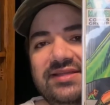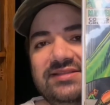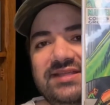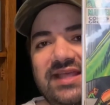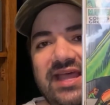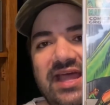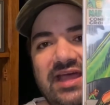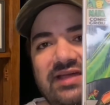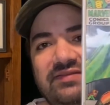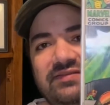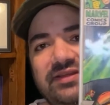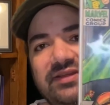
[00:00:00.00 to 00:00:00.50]

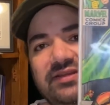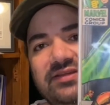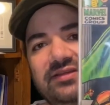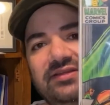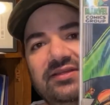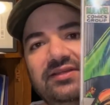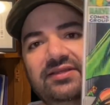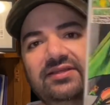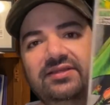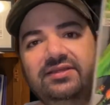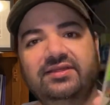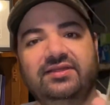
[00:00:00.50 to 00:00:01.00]
Havoc,
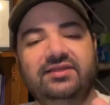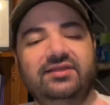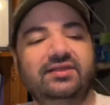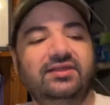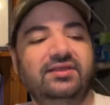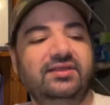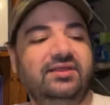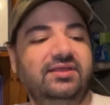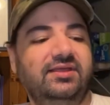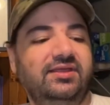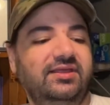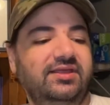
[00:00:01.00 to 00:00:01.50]

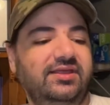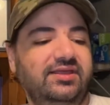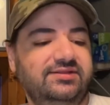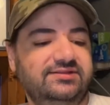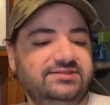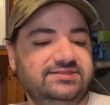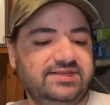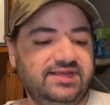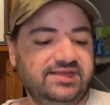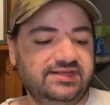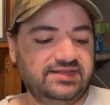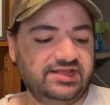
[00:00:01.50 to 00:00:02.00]

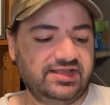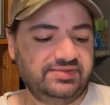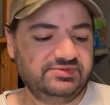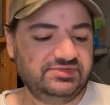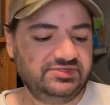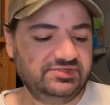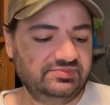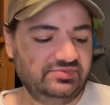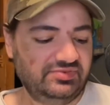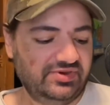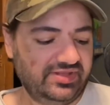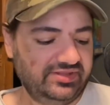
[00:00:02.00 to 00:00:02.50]
Cyclops'
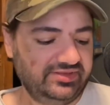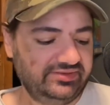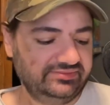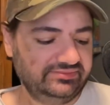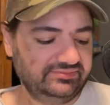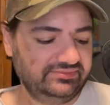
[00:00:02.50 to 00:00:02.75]
brother.